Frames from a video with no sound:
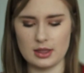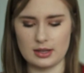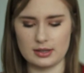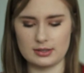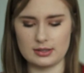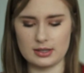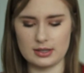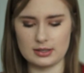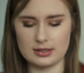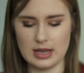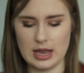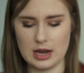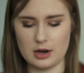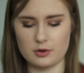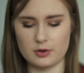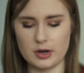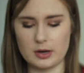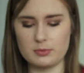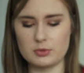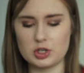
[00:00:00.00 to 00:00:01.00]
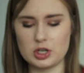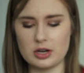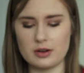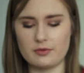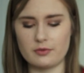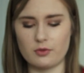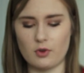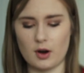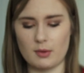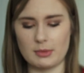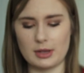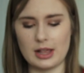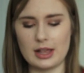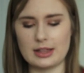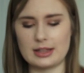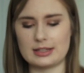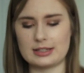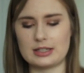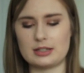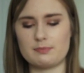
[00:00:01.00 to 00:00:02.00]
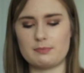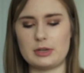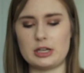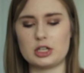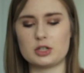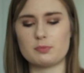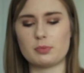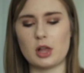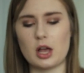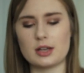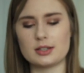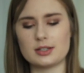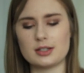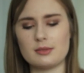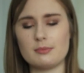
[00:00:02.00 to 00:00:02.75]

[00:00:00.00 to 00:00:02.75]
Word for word: This is a cream sheen formula and this is Peach Blossom.